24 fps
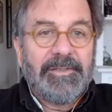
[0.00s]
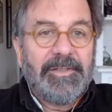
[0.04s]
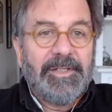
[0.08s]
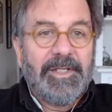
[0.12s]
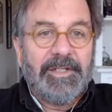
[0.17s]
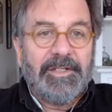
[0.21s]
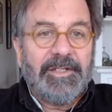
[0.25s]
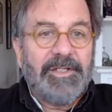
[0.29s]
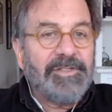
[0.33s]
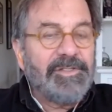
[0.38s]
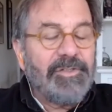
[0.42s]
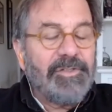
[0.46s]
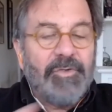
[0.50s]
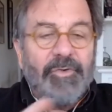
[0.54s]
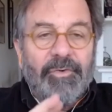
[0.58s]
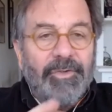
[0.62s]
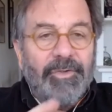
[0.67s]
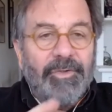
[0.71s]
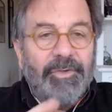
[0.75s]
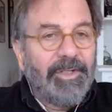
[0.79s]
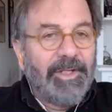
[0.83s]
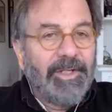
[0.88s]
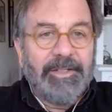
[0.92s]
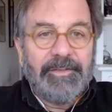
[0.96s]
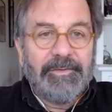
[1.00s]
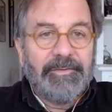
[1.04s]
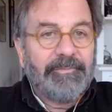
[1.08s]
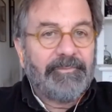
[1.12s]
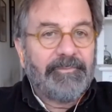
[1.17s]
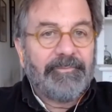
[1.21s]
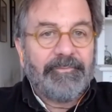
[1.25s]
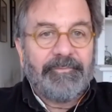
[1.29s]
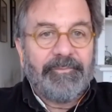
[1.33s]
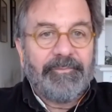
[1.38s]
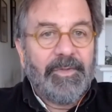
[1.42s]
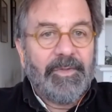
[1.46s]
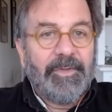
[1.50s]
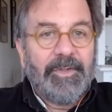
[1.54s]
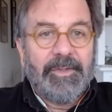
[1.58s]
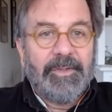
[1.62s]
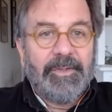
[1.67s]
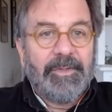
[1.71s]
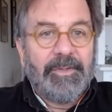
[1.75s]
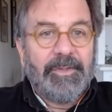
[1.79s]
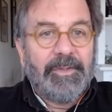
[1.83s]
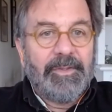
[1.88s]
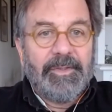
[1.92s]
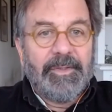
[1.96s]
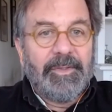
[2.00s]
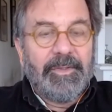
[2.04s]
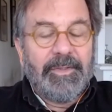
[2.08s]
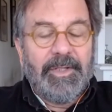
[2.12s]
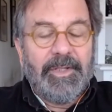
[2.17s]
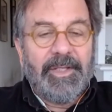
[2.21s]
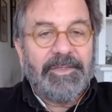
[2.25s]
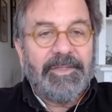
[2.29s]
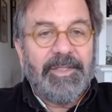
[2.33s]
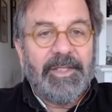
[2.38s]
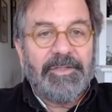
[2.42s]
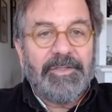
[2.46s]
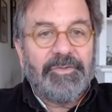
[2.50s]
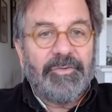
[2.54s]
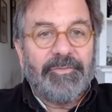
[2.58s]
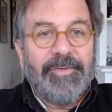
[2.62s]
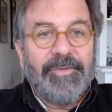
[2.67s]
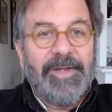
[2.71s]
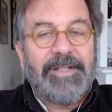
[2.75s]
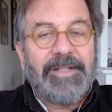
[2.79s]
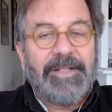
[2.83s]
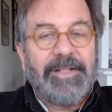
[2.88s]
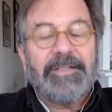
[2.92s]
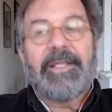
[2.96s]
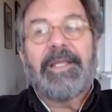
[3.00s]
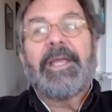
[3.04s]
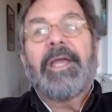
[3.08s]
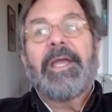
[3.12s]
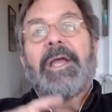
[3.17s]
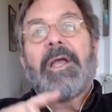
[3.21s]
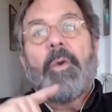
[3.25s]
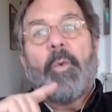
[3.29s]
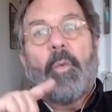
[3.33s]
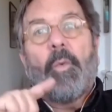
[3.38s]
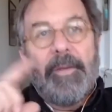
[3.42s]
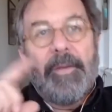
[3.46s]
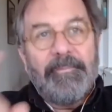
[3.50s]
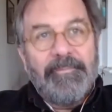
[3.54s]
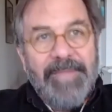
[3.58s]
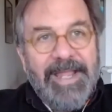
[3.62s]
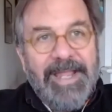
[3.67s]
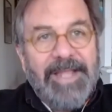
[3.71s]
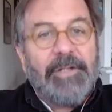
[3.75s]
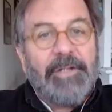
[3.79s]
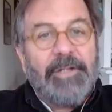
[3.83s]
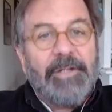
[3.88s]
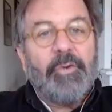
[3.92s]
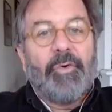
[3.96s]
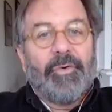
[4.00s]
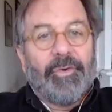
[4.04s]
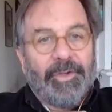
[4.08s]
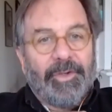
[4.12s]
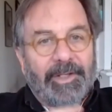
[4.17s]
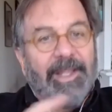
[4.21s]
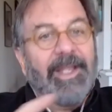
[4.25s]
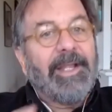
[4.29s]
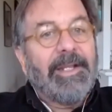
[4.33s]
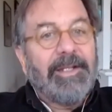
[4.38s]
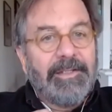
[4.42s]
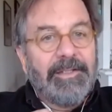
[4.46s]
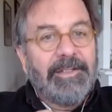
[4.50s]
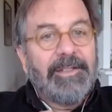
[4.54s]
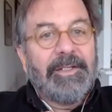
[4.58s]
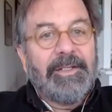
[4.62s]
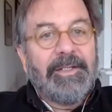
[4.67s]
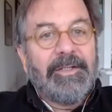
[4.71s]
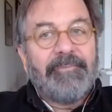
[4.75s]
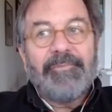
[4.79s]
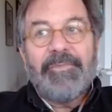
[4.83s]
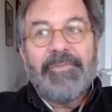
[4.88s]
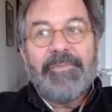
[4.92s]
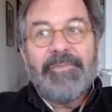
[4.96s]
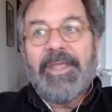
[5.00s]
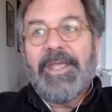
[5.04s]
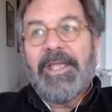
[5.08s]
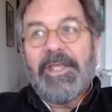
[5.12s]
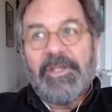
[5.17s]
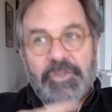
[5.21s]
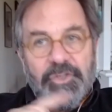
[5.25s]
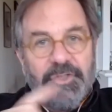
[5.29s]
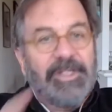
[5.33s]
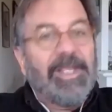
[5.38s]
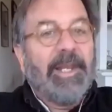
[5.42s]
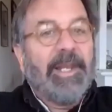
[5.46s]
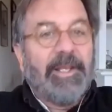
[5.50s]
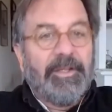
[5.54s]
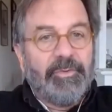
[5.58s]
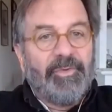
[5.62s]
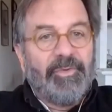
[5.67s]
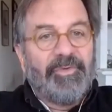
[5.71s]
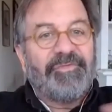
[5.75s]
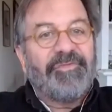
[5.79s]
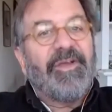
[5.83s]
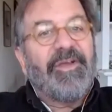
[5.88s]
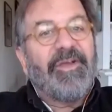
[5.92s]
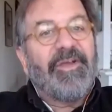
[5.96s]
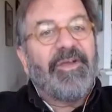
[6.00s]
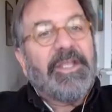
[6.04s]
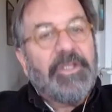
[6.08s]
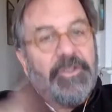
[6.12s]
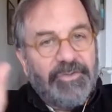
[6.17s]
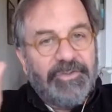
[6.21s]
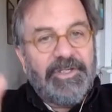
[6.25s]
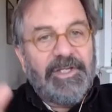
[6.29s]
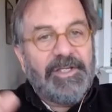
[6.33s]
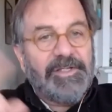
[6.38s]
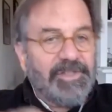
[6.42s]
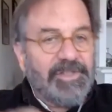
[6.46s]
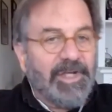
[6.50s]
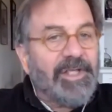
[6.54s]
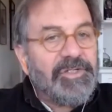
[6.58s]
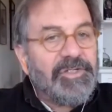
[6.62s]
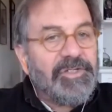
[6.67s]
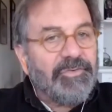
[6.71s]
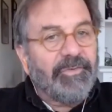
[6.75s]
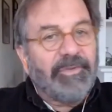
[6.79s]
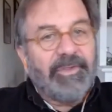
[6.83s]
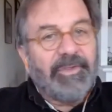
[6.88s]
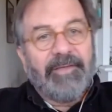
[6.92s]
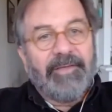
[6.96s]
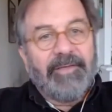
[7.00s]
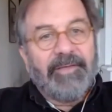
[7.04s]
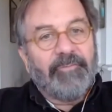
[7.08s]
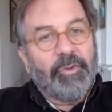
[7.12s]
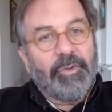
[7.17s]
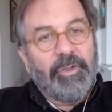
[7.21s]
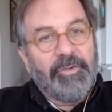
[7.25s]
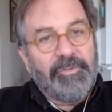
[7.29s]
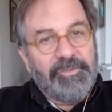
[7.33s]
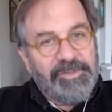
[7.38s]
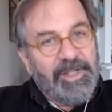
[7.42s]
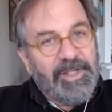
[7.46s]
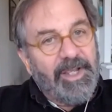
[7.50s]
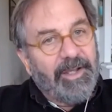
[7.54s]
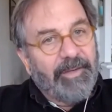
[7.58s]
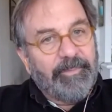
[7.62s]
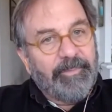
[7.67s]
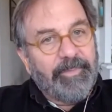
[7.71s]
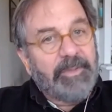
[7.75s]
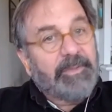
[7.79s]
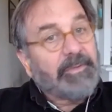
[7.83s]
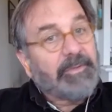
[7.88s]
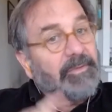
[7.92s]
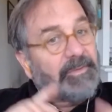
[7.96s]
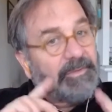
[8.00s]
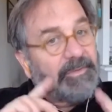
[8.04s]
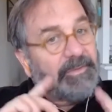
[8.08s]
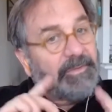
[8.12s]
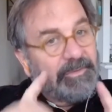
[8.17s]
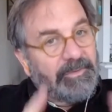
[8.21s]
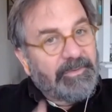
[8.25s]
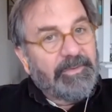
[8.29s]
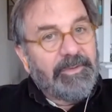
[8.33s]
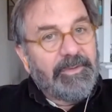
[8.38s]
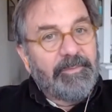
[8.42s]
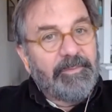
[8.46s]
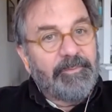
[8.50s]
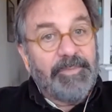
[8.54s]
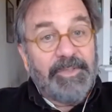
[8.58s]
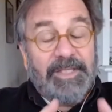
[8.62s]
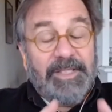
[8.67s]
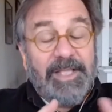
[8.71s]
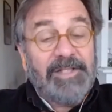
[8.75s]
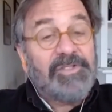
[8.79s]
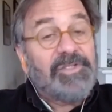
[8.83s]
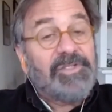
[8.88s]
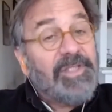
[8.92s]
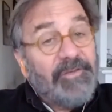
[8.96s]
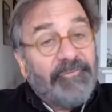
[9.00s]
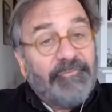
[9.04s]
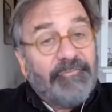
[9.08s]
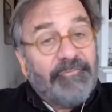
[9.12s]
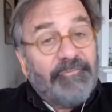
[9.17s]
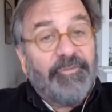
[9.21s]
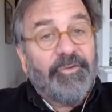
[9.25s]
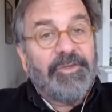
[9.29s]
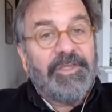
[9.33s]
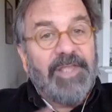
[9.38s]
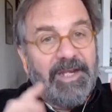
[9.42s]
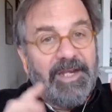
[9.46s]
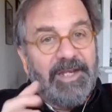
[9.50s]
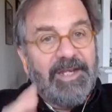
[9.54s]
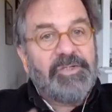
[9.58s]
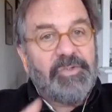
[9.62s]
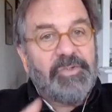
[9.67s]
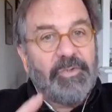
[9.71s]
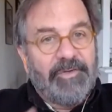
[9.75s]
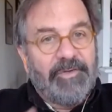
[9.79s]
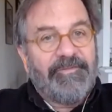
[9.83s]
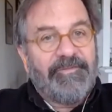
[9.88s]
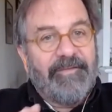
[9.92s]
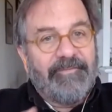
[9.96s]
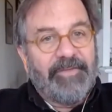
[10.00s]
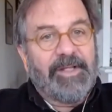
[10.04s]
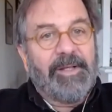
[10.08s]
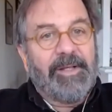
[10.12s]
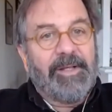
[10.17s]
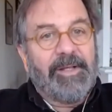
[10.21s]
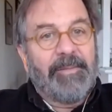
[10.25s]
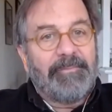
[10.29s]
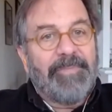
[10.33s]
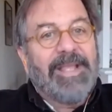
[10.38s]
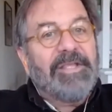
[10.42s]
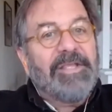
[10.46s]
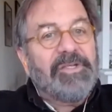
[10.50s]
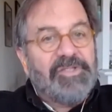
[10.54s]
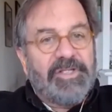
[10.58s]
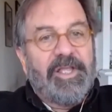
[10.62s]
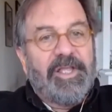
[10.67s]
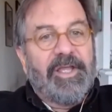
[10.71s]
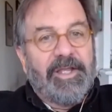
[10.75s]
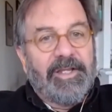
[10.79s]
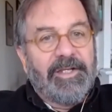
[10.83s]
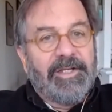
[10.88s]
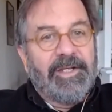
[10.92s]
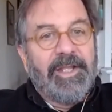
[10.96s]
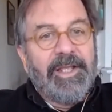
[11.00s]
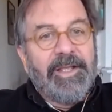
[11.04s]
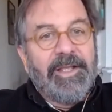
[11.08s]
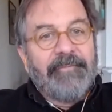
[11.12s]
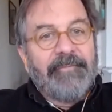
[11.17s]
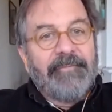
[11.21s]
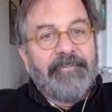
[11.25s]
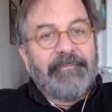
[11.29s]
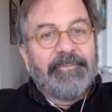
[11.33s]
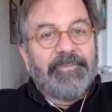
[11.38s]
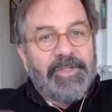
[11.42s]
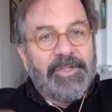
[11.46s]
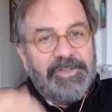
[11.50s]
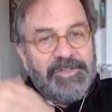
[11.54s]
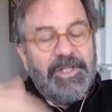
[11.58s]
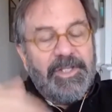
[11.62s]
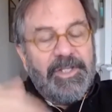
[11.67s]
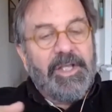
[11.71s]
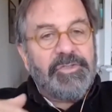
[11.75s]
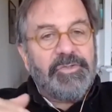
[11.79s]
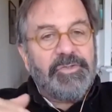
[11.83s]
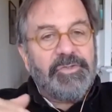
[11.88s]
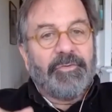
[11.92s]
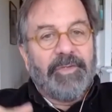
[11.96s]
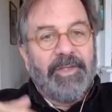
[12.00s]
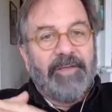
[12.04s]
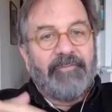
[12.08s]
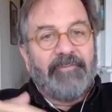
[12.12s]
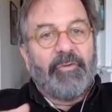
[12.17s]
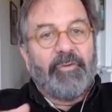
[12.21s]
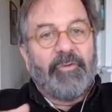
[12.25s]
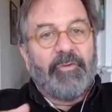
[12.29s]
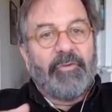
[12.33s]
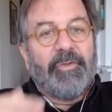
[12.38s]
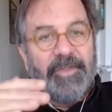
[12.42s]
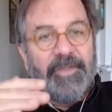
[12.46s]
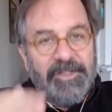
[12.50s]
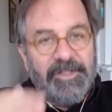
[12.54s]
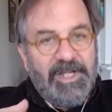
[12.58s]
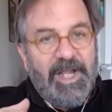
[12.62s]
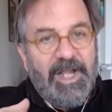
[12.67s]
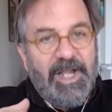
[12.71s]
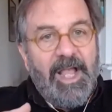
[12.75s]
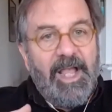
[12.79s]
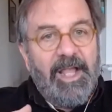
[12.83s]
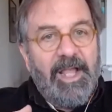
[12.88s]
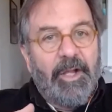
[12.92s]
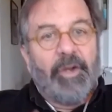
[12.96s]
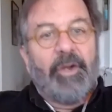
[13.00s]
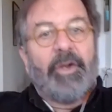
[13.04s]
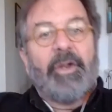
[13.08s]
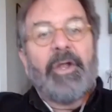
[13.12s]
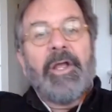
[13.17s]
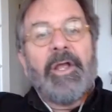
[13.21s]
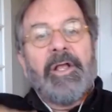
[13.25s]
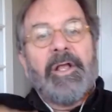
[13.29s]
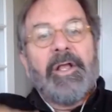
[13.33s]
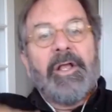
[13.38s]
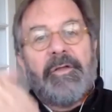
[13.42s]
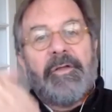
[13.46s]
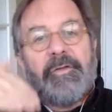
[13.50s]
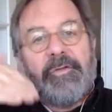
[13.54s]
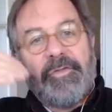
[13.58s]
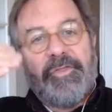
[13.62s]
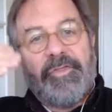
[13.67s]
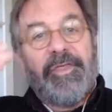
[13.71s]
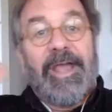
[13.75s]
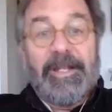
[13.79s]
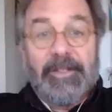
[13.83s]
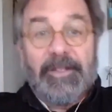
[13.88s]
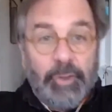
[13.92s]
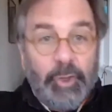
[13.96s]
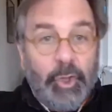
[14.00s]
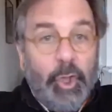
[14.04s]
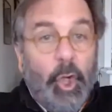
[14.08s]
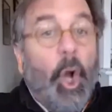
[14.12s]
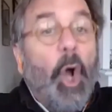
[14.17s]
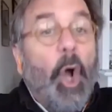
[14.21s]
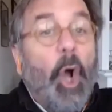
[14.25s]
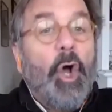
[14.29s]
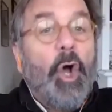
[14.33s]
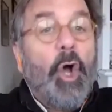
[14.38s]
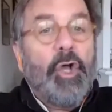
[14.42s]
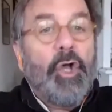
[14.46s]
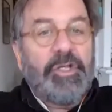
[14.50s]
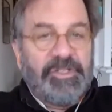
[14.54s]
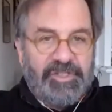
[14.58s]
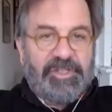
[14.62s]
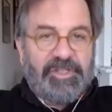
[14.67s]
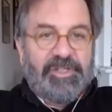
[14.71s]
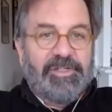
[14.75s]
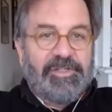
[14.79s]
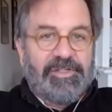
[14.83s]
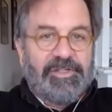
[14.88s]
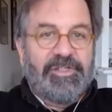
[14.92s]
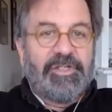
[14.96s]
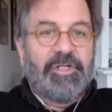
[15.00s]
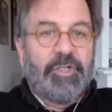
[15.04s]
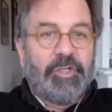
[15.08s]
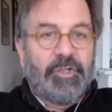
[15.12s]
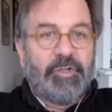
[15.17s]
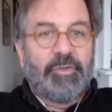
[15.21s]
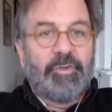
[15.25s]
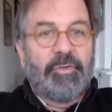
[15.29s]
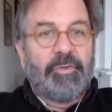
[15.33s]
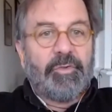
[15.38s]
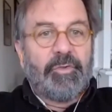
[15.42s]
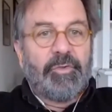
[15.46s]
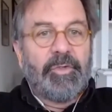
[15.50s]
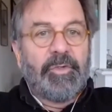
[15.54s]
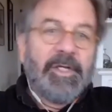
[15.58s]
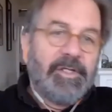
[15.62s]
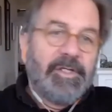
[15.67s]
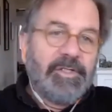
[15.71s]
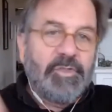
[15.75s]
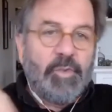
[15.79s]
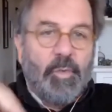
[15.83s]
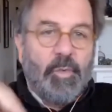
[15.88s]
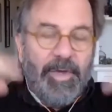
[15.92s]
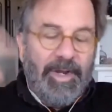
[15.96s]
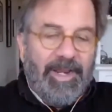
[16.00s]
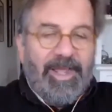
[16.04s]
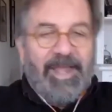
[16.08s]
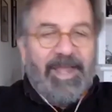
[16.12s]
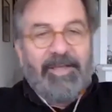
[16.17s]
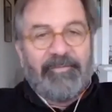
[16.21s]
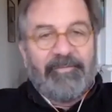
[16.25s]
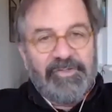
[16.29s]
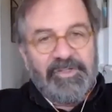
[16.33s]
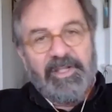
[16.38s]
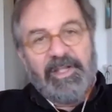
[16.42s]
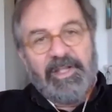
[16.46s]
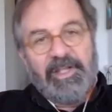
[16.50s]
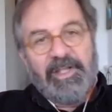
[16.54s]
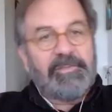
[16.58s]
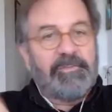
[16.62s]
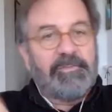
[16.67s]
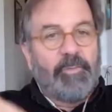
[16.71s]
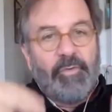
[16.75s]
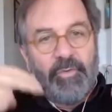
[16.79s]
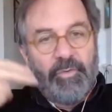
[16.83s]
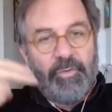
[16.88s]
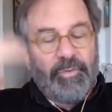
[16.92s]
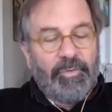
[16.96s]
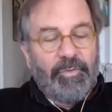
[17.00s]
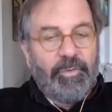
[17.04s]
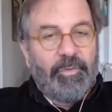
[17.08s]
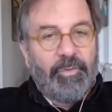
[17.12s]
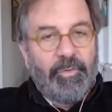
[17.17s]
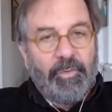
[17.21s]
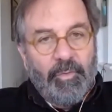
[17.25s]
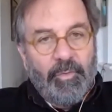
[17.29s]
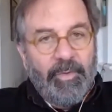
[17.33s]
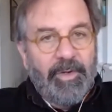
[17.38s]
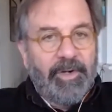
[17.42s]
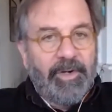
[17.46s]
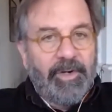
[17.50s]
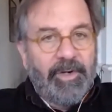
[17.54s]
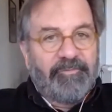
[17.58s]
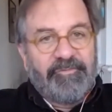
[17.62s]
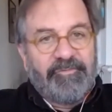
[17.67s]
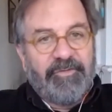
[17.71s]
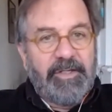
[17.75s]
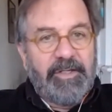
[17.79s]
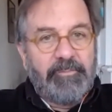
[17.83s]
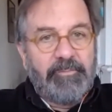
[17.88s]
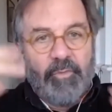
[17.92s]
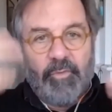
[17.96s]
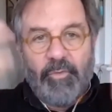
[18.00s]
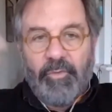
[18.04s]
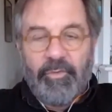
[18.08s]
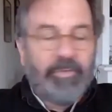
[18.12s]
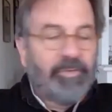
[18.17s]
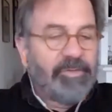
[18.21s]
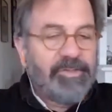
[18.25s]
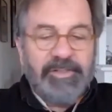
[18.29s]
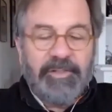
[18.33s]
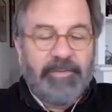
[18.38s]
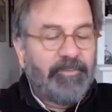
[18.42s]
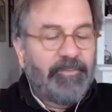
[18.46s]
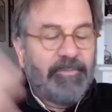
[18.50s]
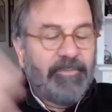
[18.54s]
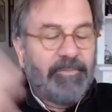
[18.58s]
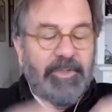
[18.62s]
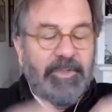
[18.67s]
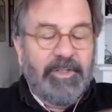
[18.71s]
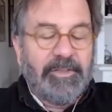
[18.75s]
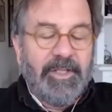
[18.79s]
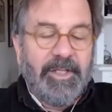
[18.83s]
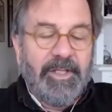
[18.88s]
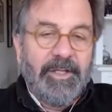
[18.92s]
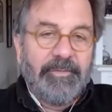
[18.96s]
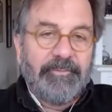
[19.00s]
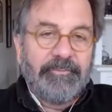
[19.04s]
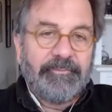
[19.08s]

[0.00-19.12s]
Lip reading: It doesn't correlate, not that directly. What may correlate is you get into a fight, your testosterone level goes up. But that's different than sort of having a baseline testosterone level that's higher that causes you to want to have sex more or want to fight more or something like that.